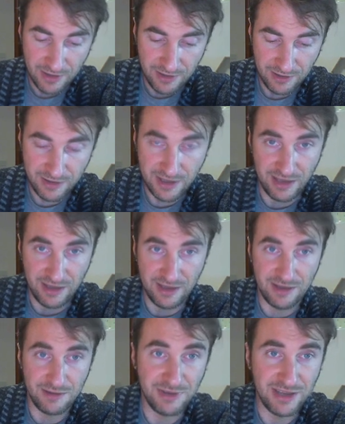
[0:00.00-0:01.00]
Okay,
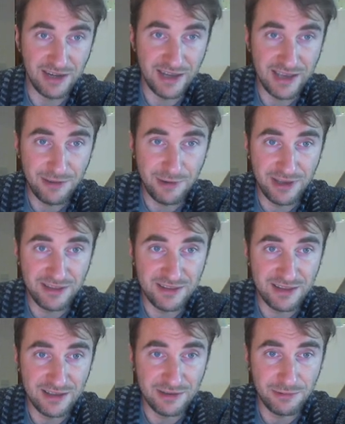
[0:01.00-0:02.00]
and by now I
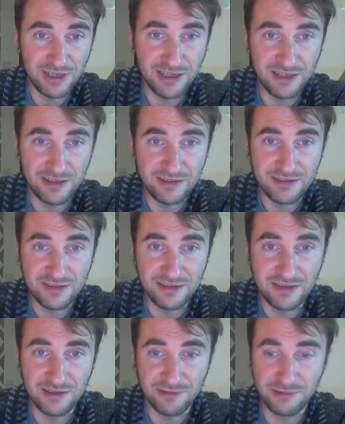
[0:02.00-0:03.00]
think we hit
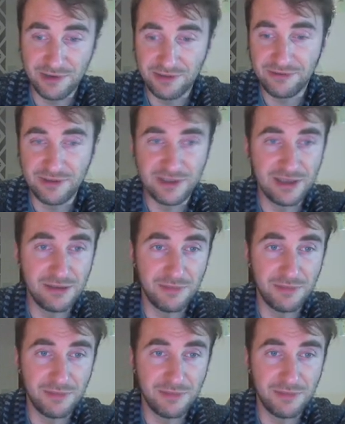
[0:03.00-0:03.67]
roughly